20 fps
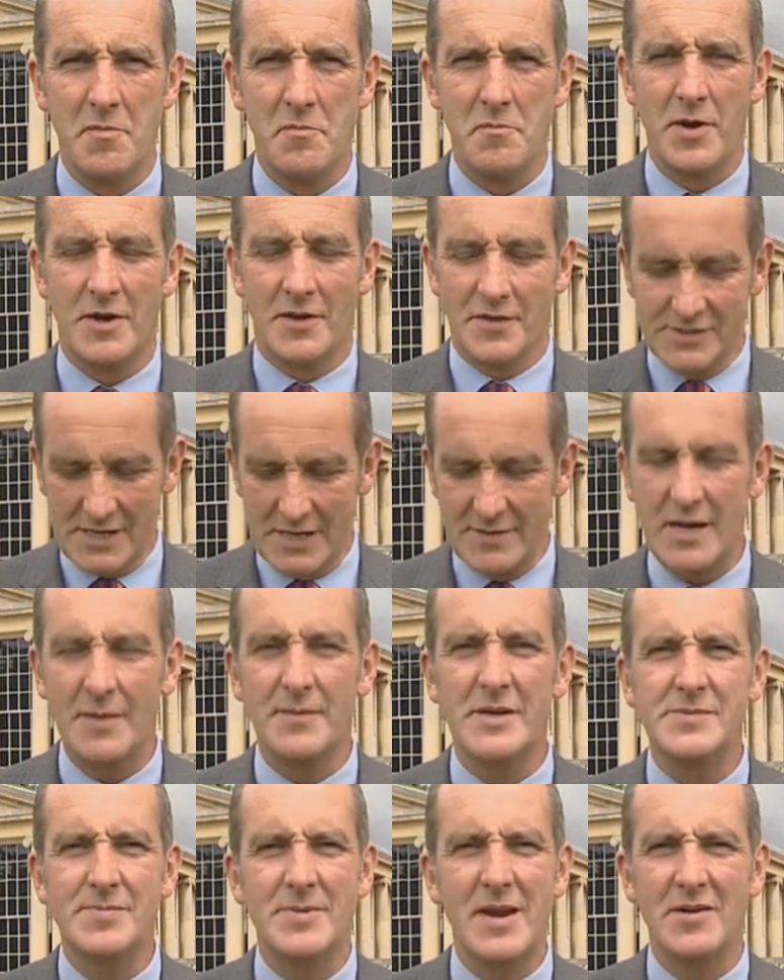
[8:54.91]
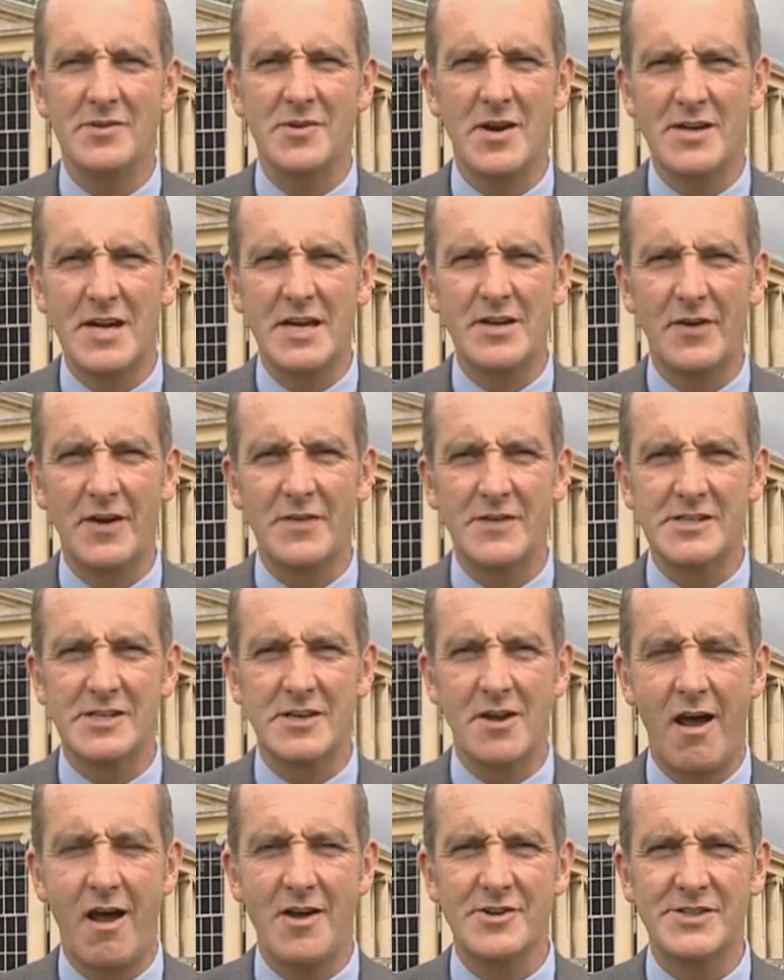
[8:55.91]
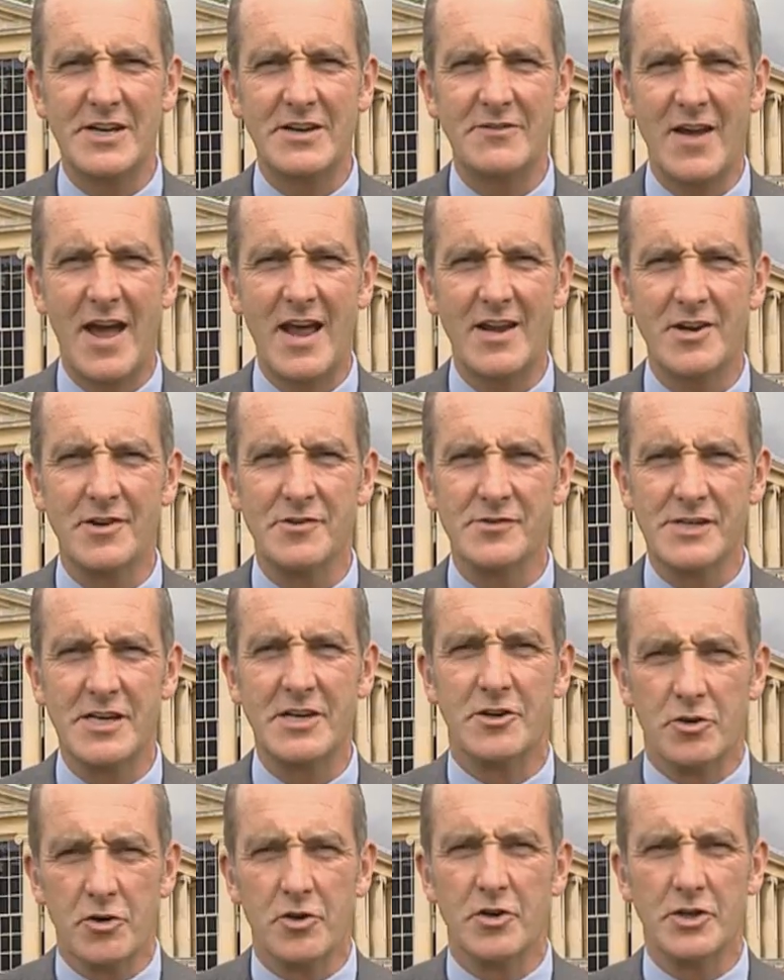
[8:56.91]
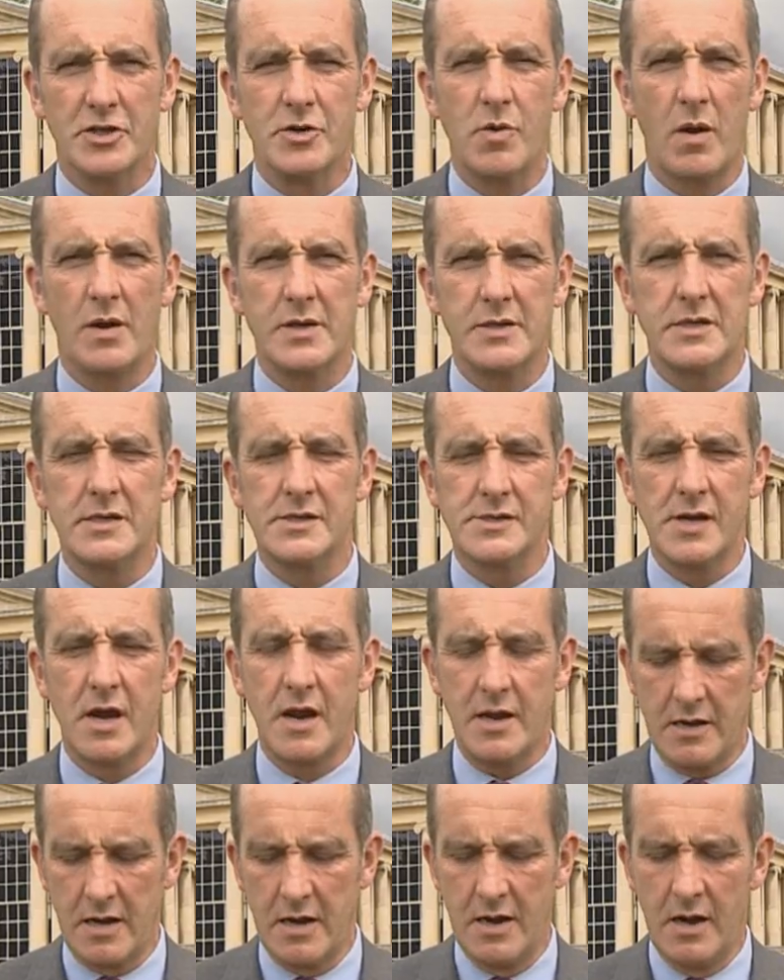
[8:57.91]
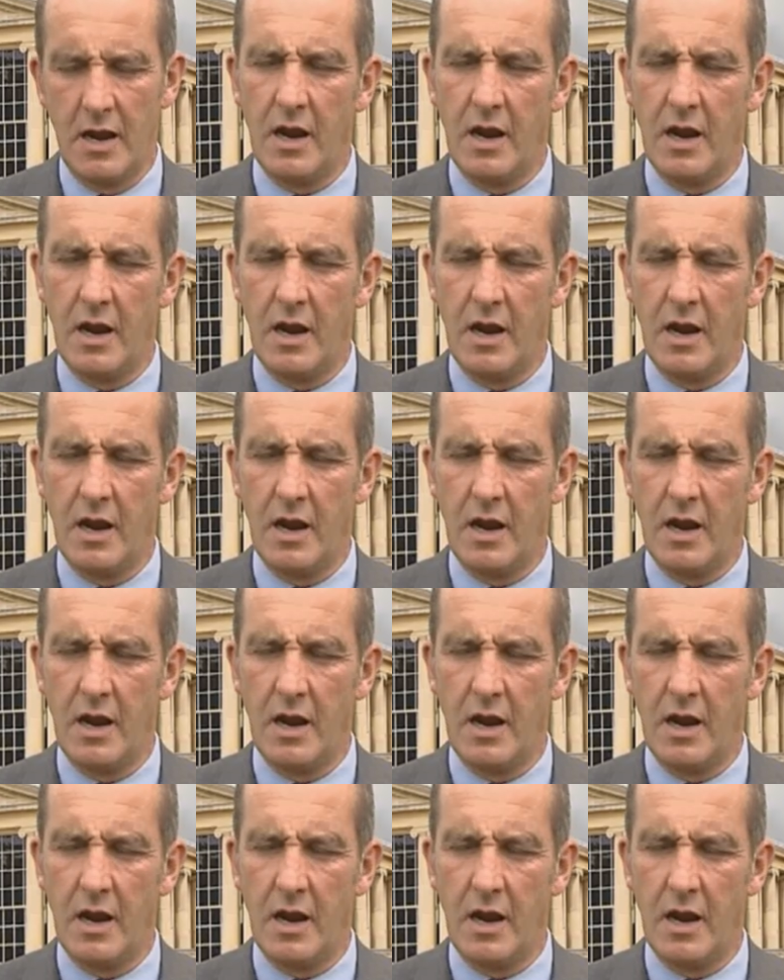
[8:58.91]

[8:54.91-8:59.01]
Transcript: but at the same time he's been able to identify these lasting values in good quality design.